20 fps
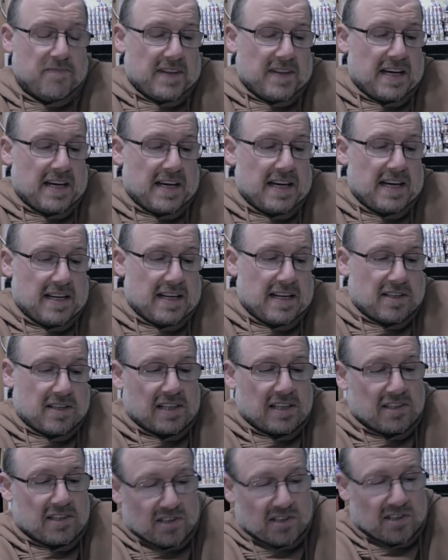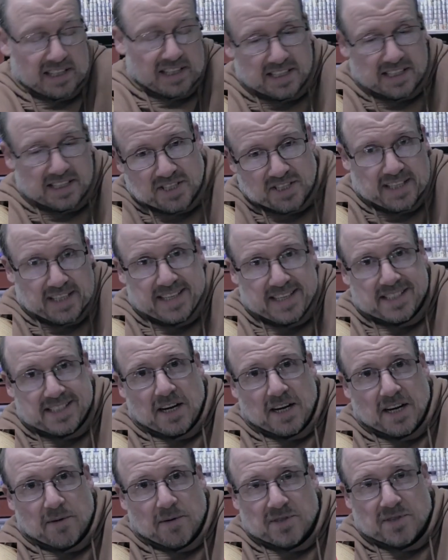Uh, clutching at his
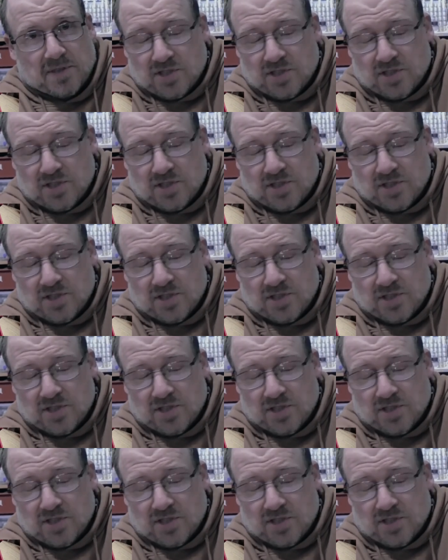arm and